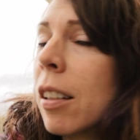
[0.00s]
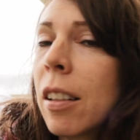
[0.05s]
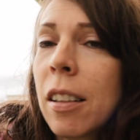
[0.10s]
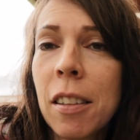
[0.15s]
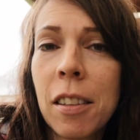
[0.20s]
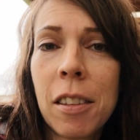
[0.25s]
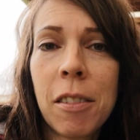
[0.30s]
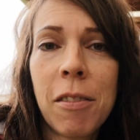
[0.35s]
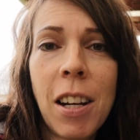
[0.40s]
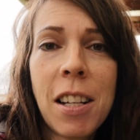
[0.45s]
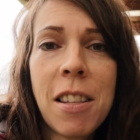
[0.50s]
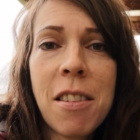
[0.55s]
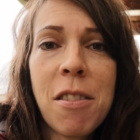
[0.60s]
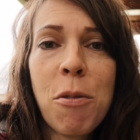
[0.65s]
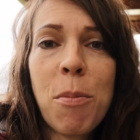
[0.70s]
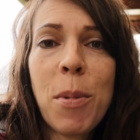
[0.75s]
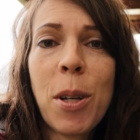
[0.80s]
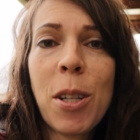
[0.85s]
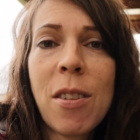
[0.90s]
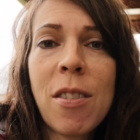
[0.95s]
The rain's
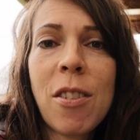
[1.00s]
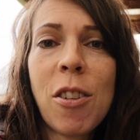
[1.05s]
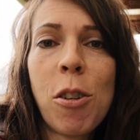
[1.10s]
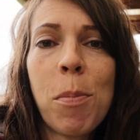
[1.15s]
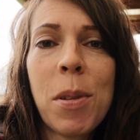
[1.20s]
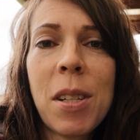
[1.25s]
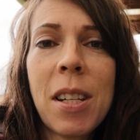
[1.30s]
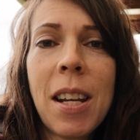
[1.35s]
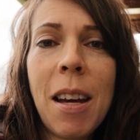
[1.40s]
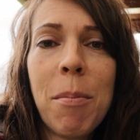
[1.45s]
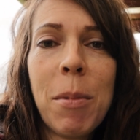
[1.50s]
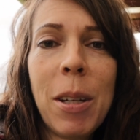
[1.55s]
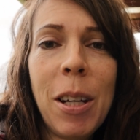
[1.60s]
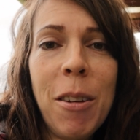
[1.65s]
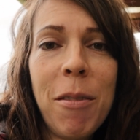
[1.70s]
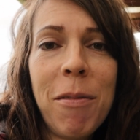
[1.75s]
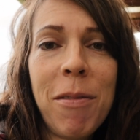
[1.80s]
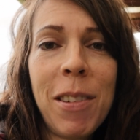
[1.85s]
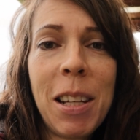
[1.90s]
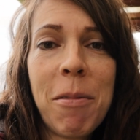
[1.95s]
almost stopped now, but
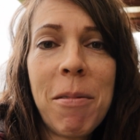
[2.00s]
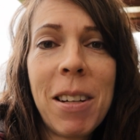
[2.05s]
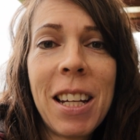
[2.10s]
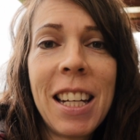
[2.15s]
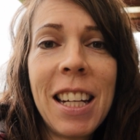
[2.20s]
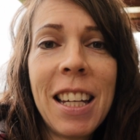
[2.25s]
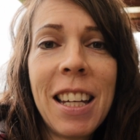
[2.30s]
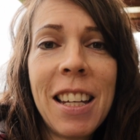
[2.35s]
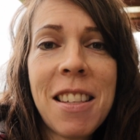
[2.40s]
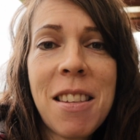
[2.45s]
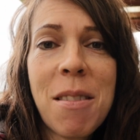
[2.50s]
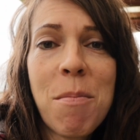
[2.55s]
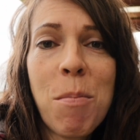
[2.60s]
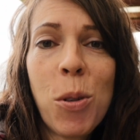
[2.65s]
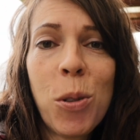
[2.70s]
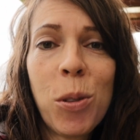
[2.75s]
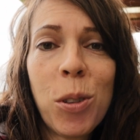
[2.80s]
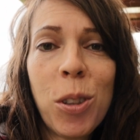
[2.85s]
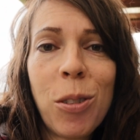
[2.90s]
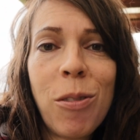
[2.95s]
hopefully we're going to get some
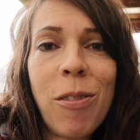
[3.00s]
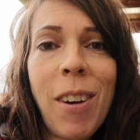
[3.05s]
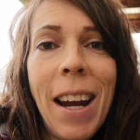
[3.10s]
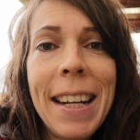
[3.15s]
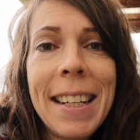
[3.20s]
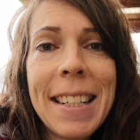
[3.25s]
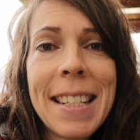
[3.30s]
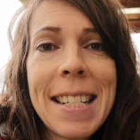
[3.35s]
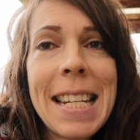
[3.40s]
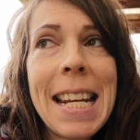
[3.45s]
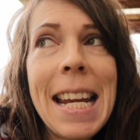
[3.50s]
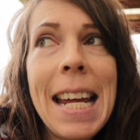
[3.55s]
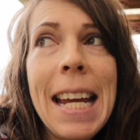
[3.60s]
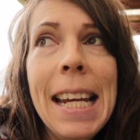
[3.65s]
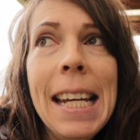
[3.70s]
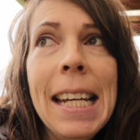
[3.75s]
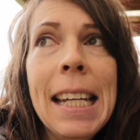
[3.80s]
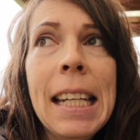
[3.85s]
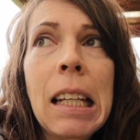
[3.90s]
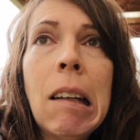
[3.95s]
more good rain
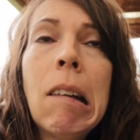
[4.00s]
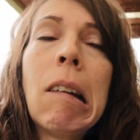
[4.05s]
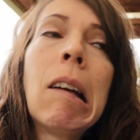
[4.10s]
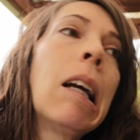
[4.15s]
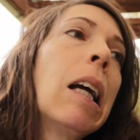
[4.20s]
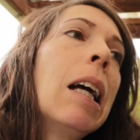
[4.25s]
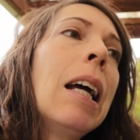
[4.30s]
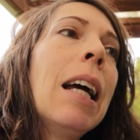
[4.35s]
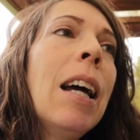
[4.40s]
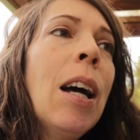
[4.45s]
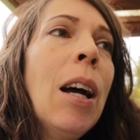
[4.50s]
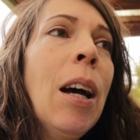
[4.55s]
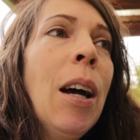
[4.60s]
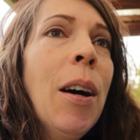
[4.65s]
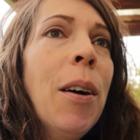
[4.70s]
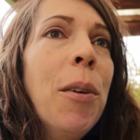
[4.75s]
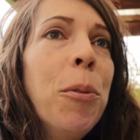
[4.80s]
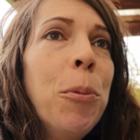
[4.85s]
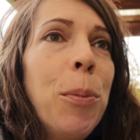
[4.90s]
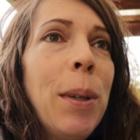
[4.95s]
today.
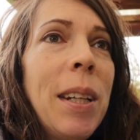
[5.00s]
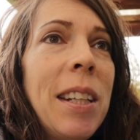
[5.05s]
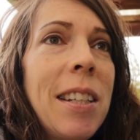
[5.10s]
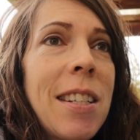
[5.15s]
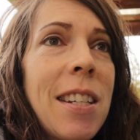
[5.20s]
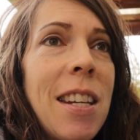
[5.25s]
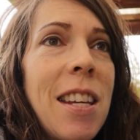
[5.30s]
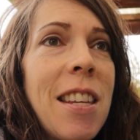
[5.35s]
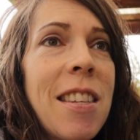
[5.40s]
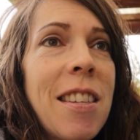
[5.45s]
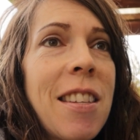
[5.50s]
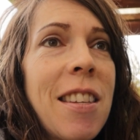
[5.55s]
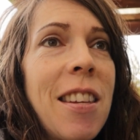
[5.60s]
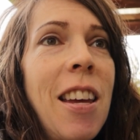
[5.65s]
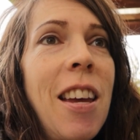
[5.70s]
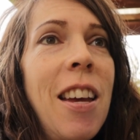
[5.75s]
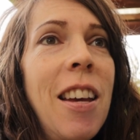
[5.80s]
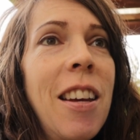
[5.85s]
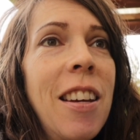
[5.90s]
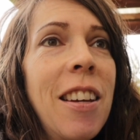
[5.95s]
We just
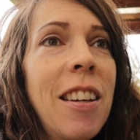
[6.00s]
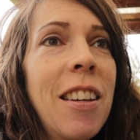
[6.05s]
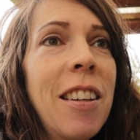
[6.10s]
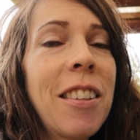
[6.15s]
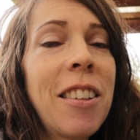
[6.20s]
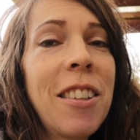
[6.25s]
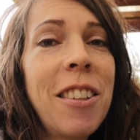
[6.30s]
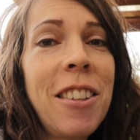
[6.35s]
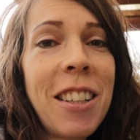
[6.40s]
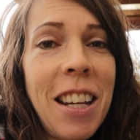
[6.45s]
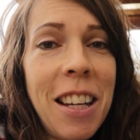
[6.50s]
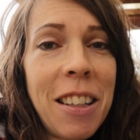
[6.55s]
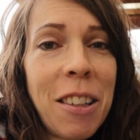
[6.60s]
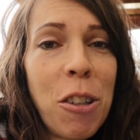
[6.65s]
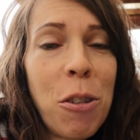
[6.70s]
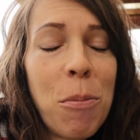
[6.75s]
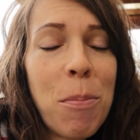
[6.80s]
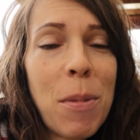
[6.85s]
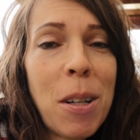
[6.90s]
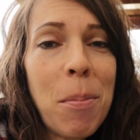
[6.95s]
got our
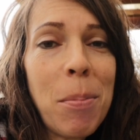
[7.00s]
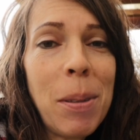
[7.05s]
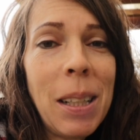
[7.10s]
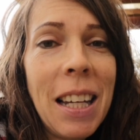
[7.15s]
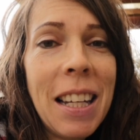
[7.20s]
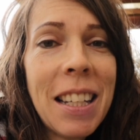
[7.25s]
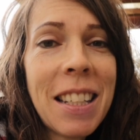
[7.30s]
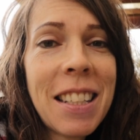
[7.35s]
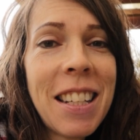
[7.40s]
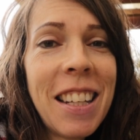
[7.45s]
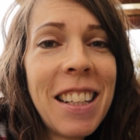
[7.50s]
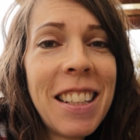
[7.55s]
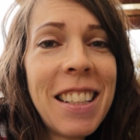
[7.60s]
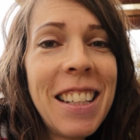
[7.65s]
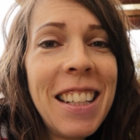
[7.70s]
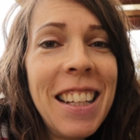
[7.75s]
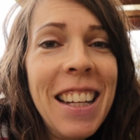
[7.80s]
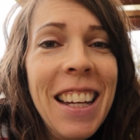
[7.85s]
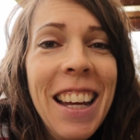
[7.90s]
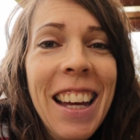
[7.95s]
kumara planted
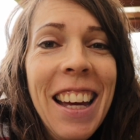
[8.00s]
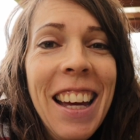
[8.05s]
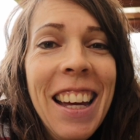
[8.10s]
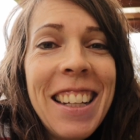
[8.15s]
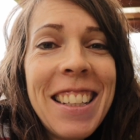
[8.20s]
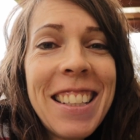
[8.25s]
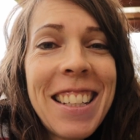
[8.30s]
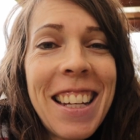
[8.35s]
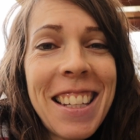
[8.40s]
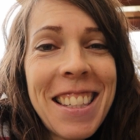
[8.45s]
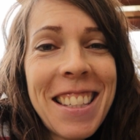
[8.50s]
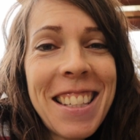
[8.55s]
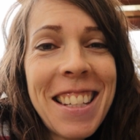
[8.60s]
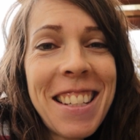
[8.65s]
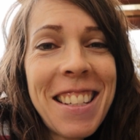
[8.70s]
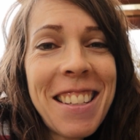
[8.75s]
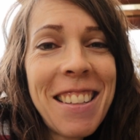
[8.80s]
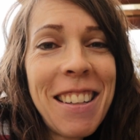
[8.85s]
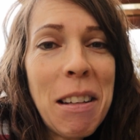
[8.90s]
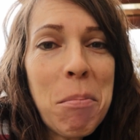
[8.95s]
just
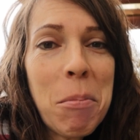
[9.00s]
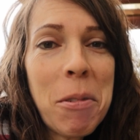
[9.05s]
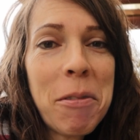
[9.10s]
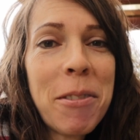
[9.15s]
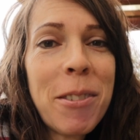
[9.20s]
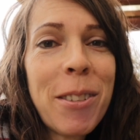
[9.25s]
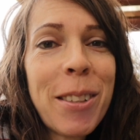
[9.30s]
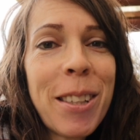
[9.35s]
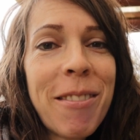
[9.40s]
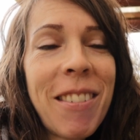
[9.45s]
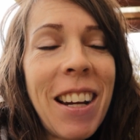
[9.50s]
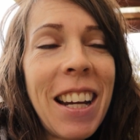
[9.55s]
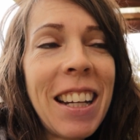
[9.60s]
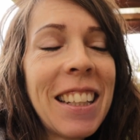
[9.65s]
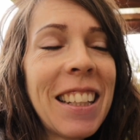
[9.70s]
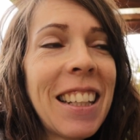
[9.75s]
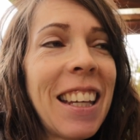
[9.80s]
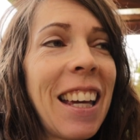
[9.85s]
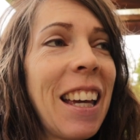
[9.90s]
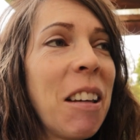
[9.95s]
in time before the
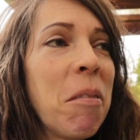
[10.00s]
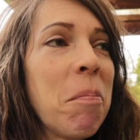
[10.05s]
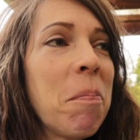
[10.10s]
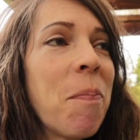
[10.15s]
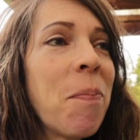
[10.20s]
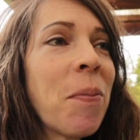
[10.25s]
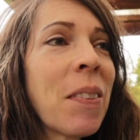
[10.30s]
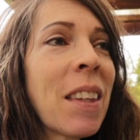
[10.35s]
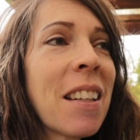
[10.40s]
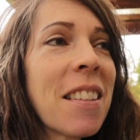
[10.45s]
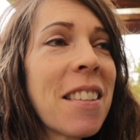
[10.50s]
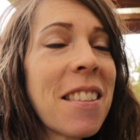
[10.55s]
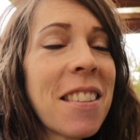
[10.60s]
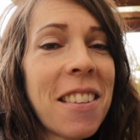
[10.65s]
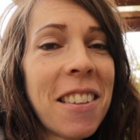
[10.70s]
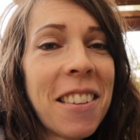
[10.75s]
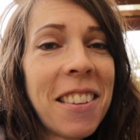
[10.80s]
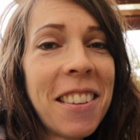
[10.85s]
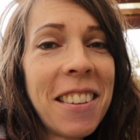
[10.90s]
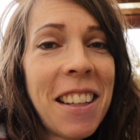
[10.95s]
rain came,
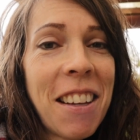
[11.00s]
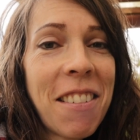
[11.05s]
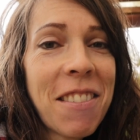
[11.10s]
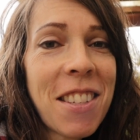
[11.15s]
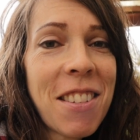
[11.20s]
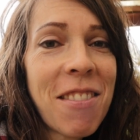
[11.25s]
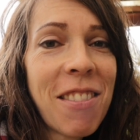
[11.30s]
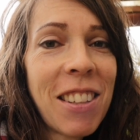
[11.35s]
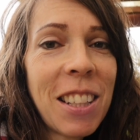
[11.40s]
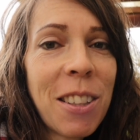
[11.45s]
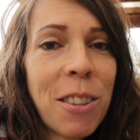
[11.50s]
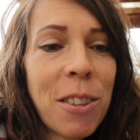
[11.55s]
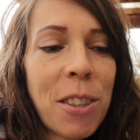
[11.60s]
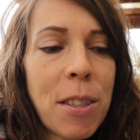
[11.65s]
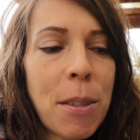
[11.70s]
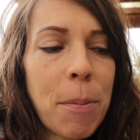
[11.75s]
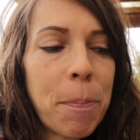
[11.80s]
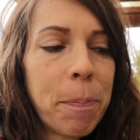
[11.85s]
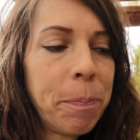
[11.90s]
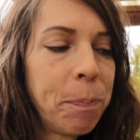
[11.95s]
so that's really good.
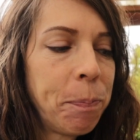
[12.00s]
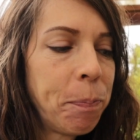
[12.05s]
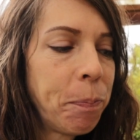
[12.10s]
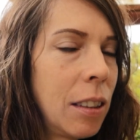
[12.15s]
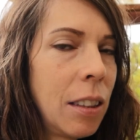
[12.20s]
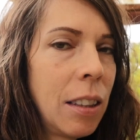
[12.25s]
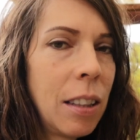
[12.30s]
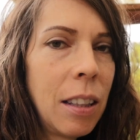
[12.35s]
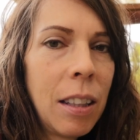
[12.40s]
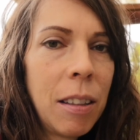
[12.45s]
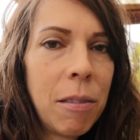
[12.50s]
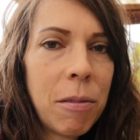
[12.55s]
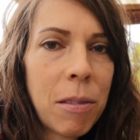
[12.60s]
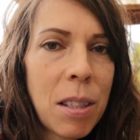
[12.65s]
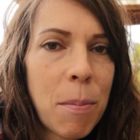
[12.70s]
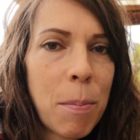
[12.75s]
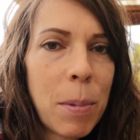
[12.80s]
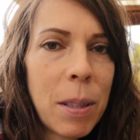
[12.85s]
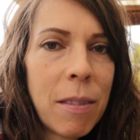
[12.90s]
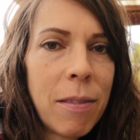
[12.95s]
It
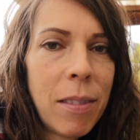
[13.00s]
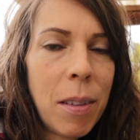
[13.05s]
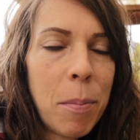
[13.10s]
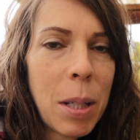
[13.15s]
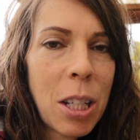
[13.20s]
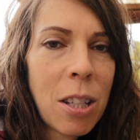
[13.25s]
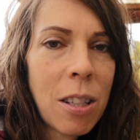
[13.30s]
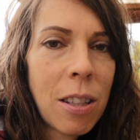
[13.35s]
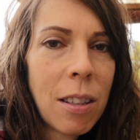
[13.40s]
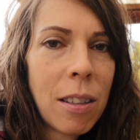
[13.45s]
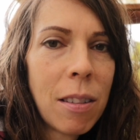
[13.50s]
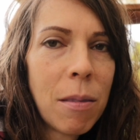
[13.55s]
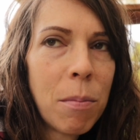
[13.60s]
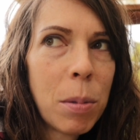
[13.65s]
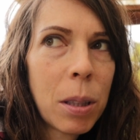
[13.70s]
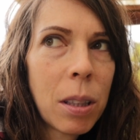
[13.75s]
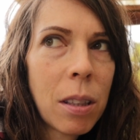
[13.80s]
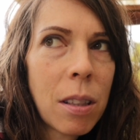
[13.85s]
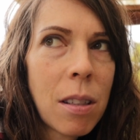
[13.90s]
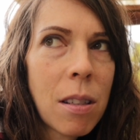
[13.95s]
was a bit of a mission
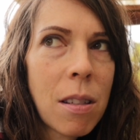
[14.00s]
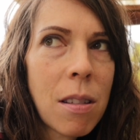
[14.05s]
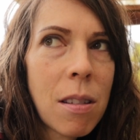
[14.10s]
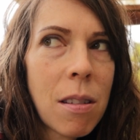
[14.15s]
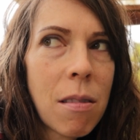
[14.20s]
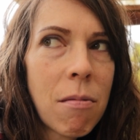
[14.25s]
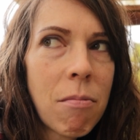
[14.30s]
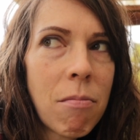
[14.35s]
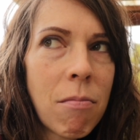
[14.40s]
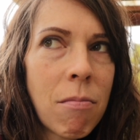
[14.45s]
because